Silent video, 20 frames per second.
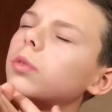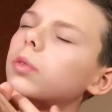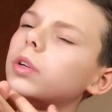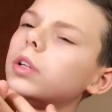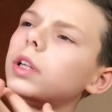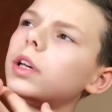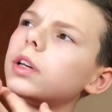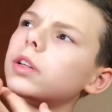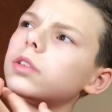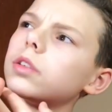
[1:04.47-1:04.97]

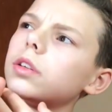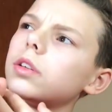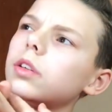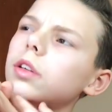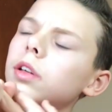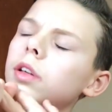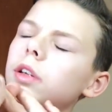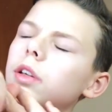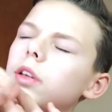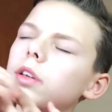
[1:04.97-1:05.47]
what day is it?
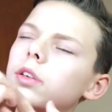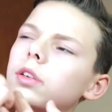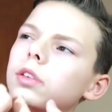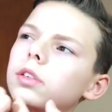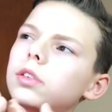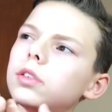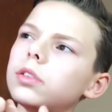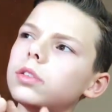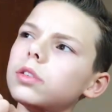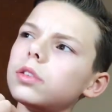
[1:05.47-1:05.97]
It
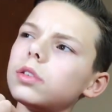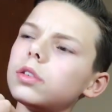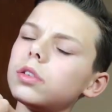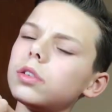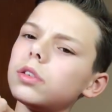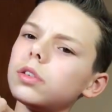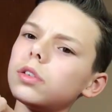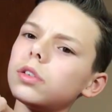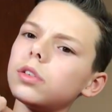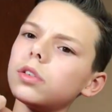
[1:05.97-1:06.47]
is
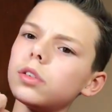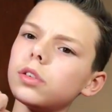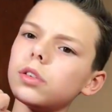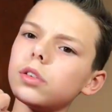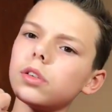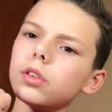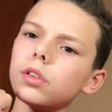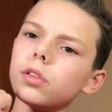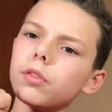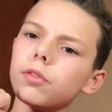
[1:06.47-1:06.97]

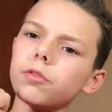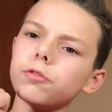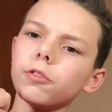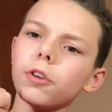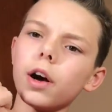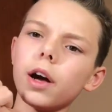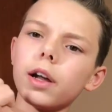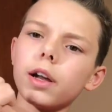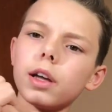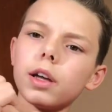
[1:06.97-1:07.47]

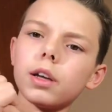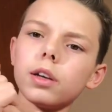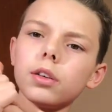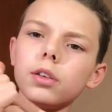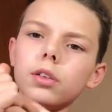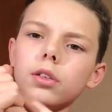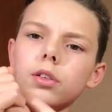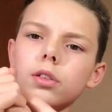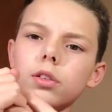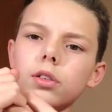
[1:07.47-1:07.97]
Friday,
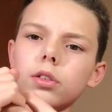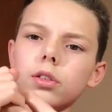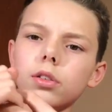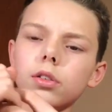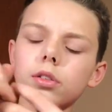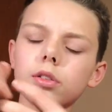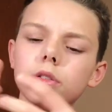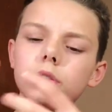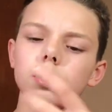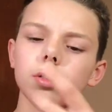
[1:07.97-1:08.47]

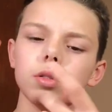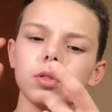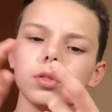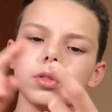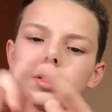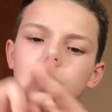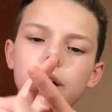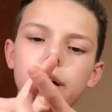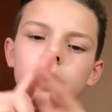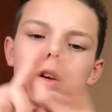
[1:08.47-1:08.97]
so
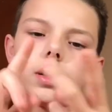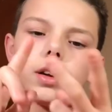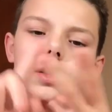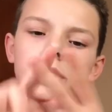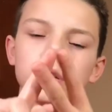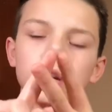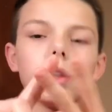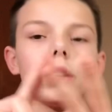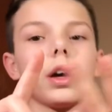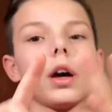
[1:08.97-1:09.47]
Saturday,
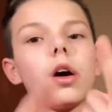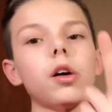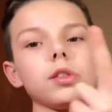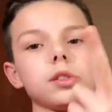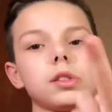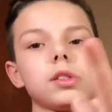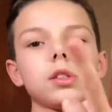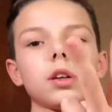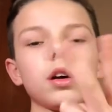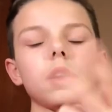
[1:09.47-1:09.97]
Sunday.
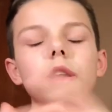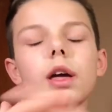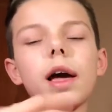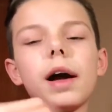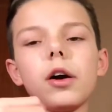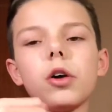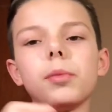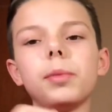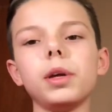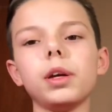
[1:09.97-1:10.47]
On Sunday,
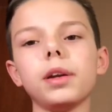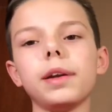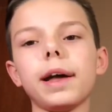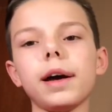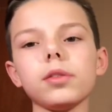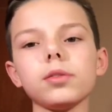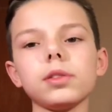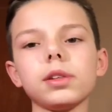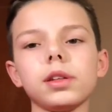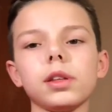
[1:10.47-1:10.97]
I will be
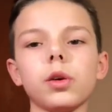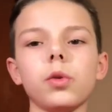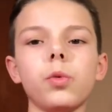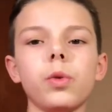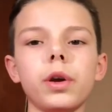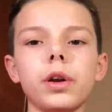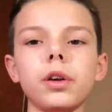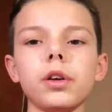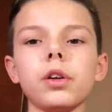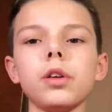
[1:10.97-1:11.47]
announcing the
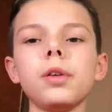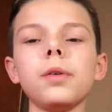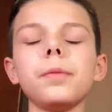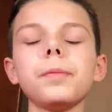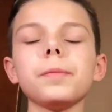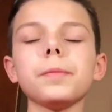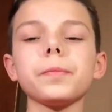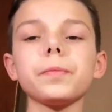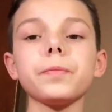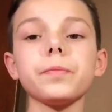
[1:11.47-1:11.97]
winner
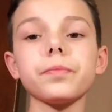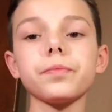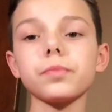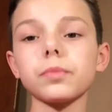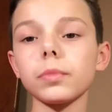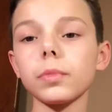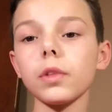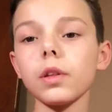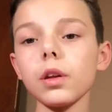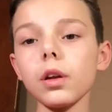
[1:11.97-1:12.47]

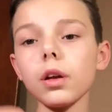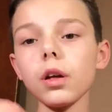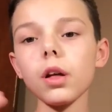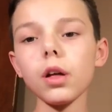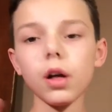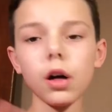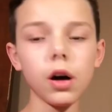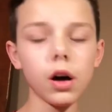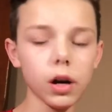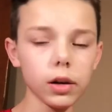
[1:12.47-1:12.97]

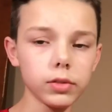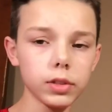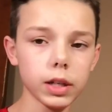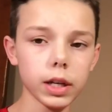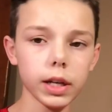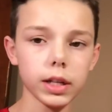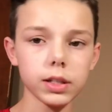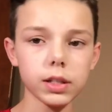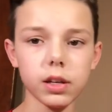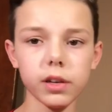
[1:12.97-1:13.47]
of
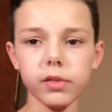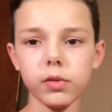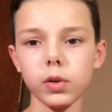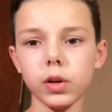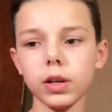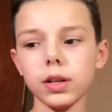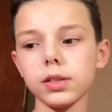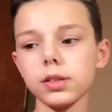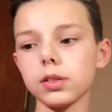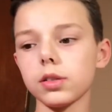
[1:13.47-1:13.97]
today's
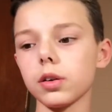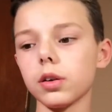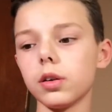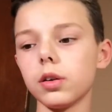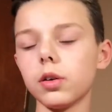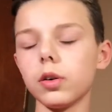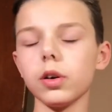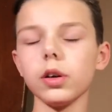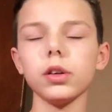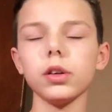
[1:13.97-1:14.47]
giveaway, So,